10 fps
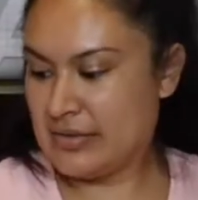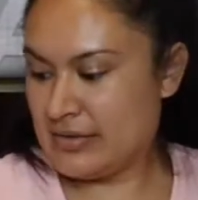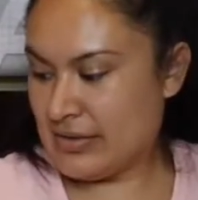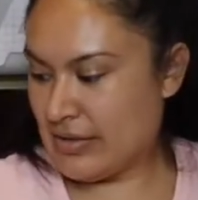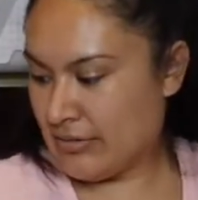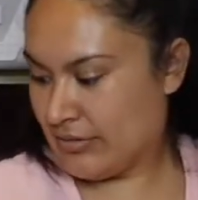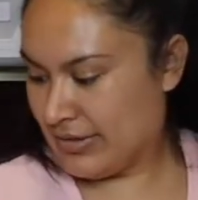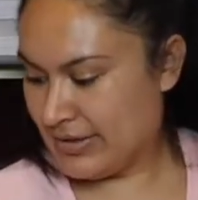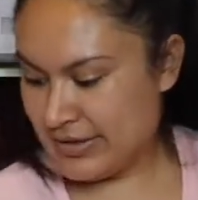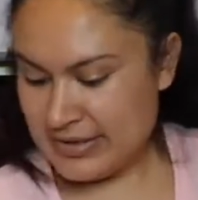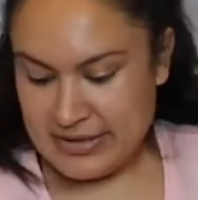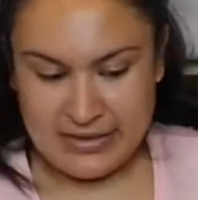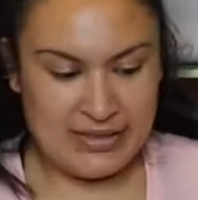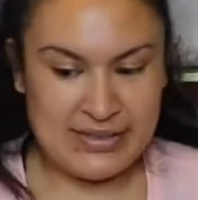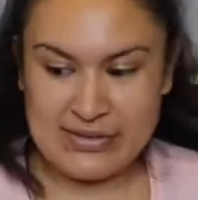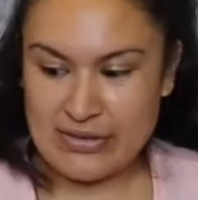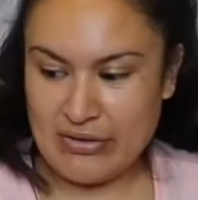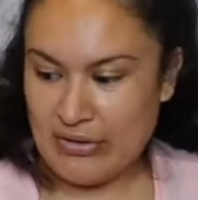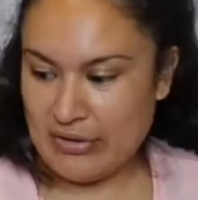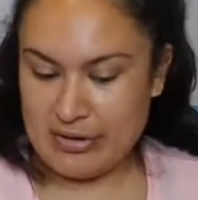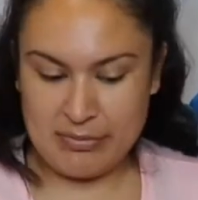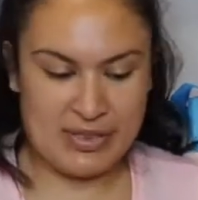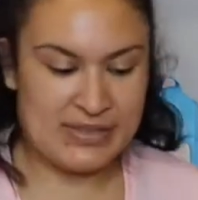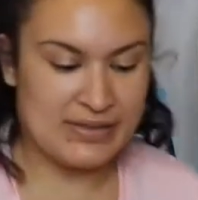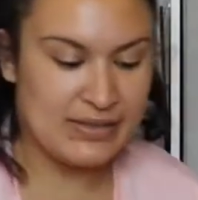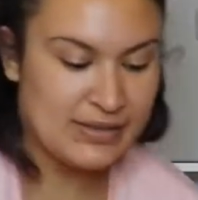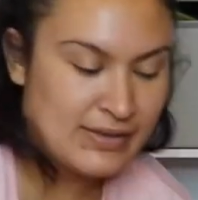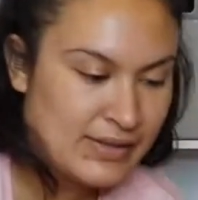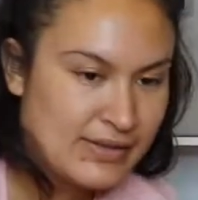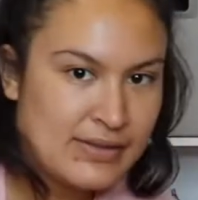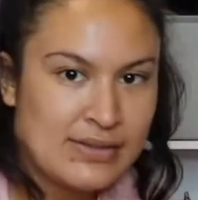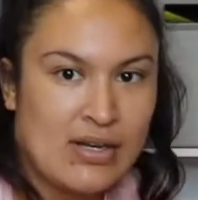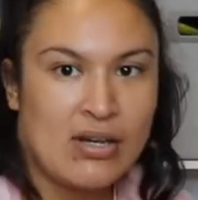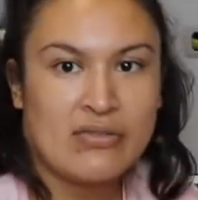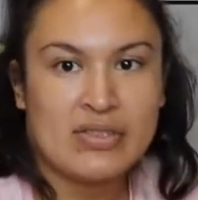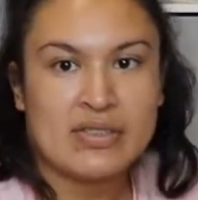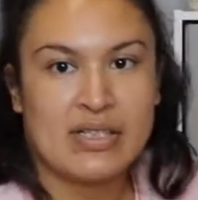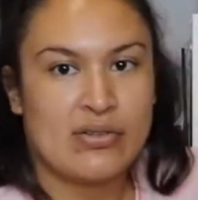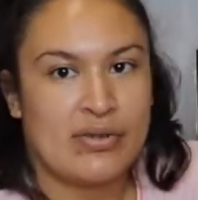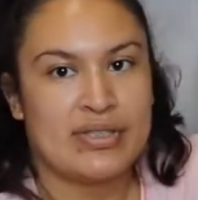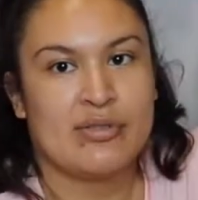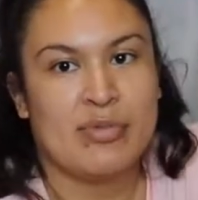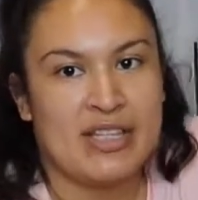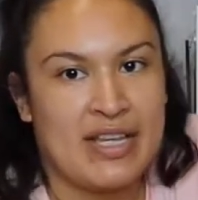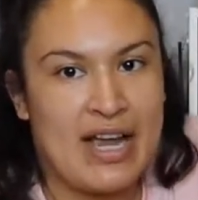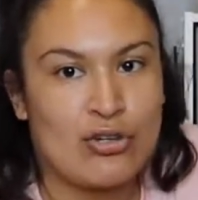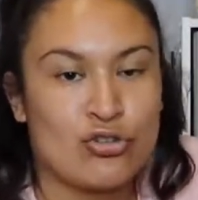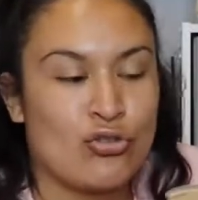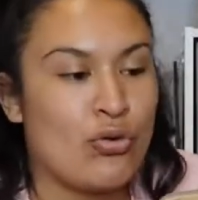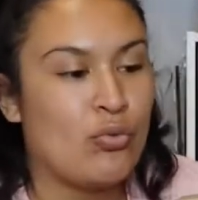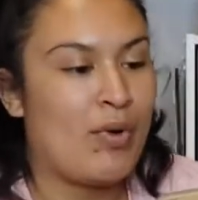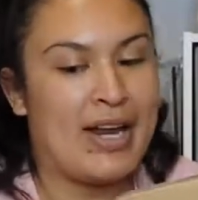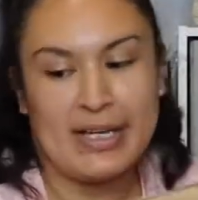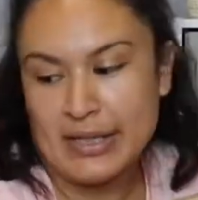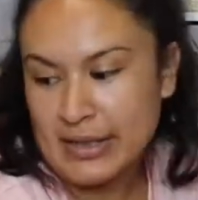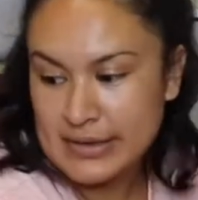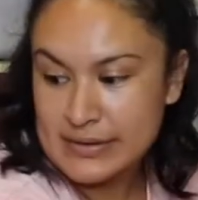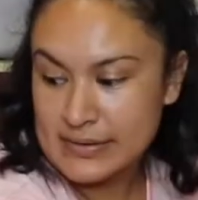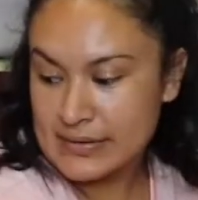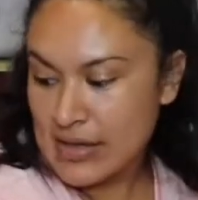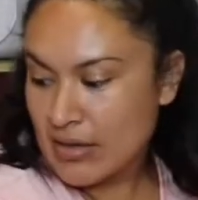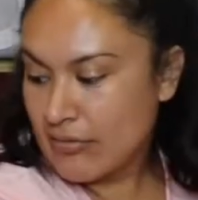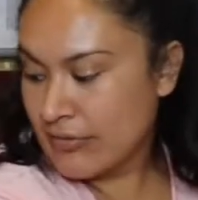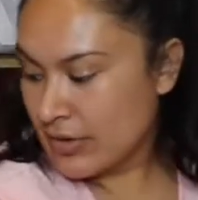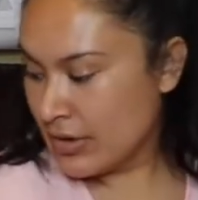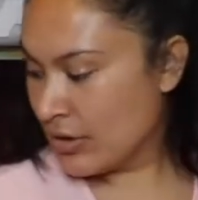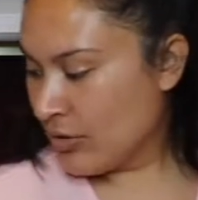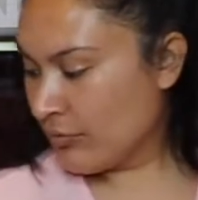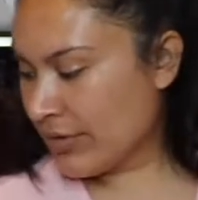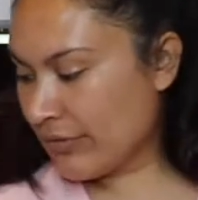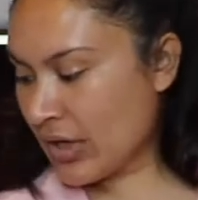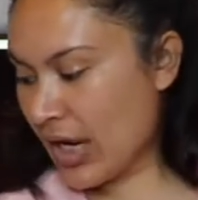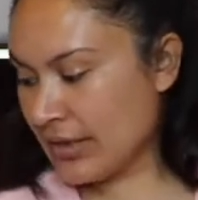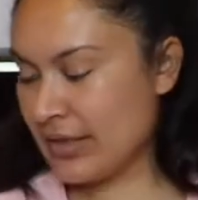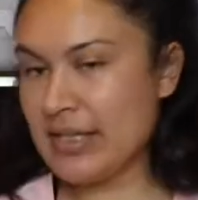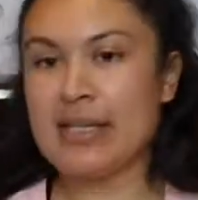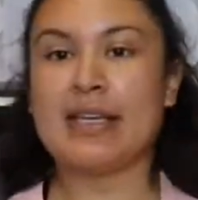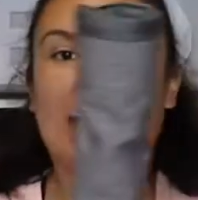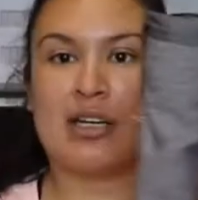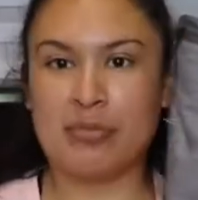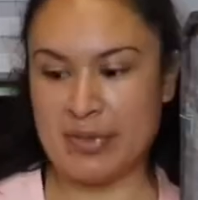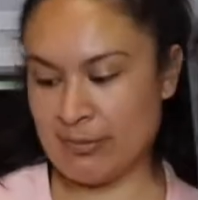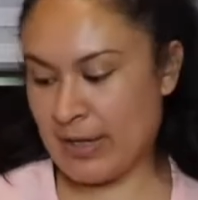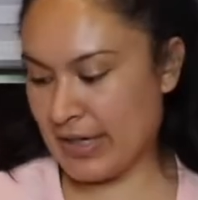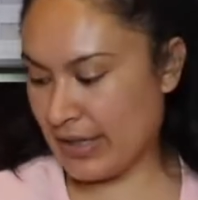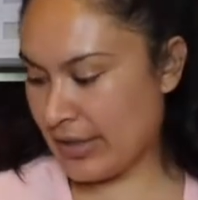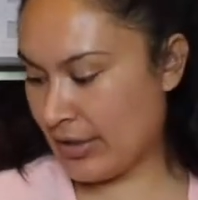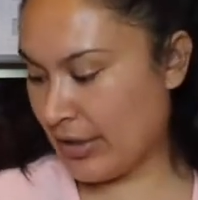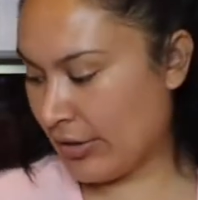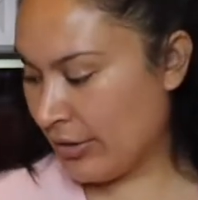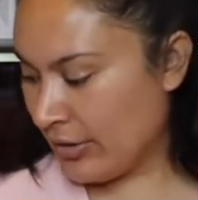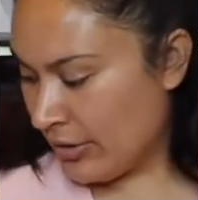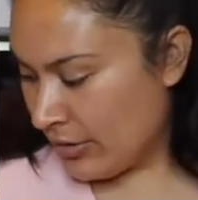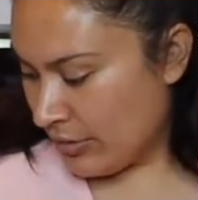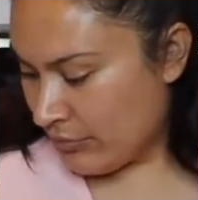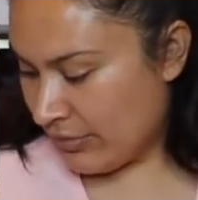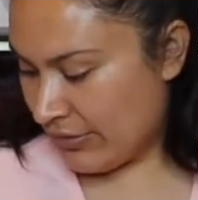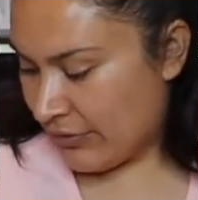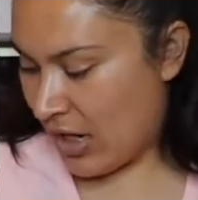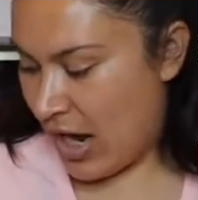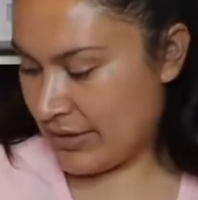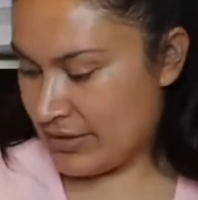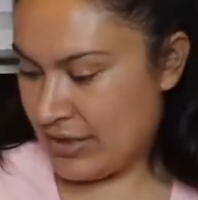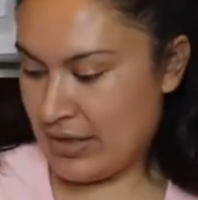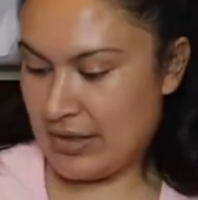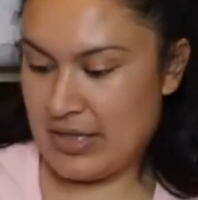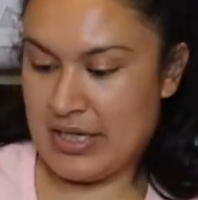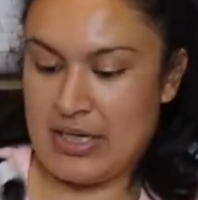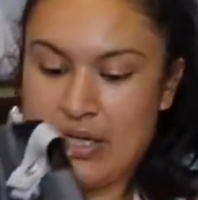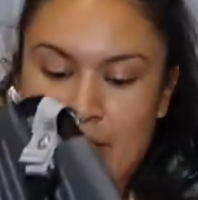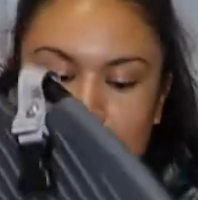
so these are all the pieces. This is obviously going to be the actual wagon itself. We've got the canopy right here. We've got the